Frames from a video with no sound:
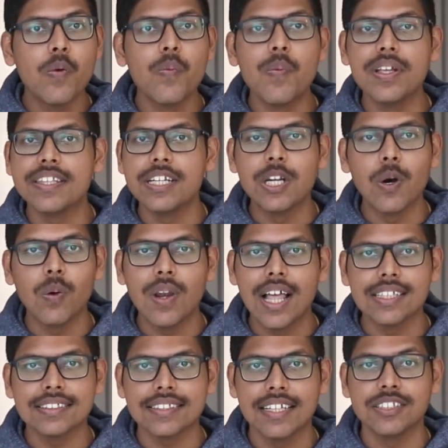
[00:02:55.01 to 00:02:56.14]
Within no
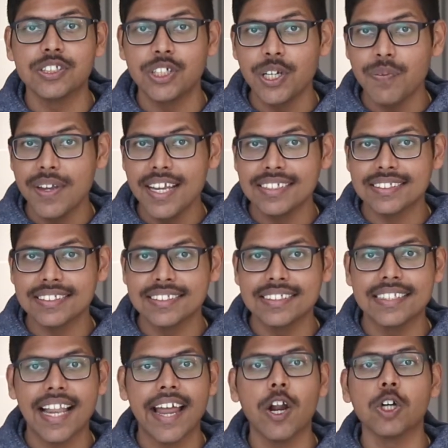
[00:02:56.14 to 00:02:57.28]
less than 3 weeks, the
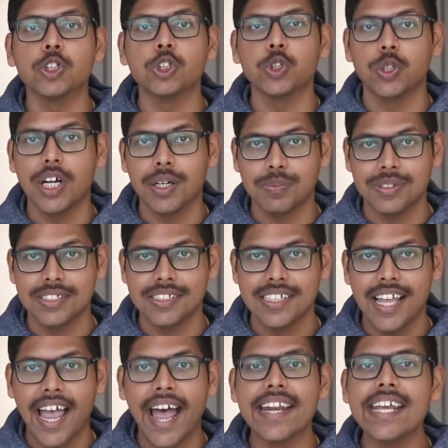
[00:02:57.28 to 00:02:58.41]
landlord showed up
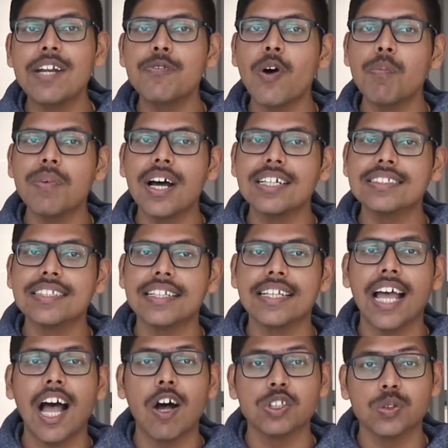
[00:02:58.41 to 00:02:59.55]
and informed us that the
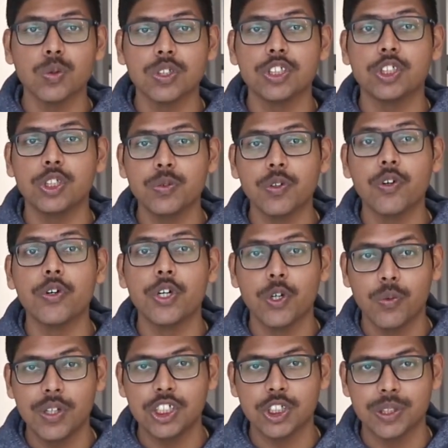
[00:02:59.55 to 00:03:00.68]
house was due for
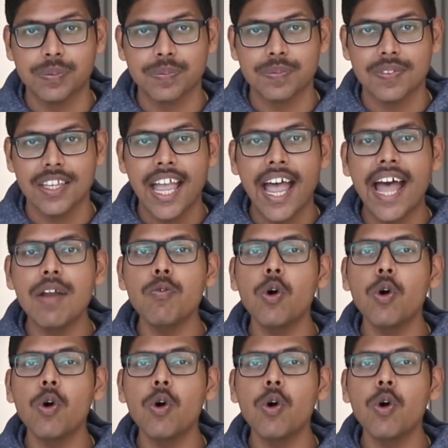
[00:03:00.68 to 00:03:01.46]
renovation and